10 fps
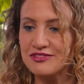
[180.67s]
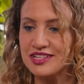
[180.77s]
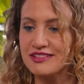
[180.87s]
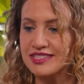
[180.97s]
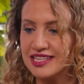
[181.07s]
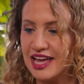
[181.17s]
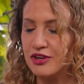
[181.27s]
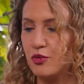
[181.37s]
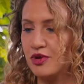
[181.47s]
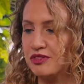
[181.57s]
I was on set
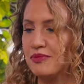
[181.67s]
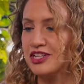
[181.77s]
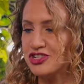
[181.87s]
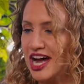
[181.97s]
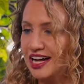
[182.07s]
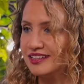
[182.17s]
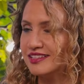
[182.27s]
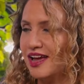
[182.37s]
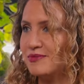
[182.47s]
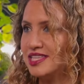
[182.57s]
with my child.
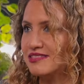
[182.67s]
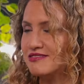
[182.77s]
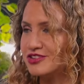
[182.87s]
I mean,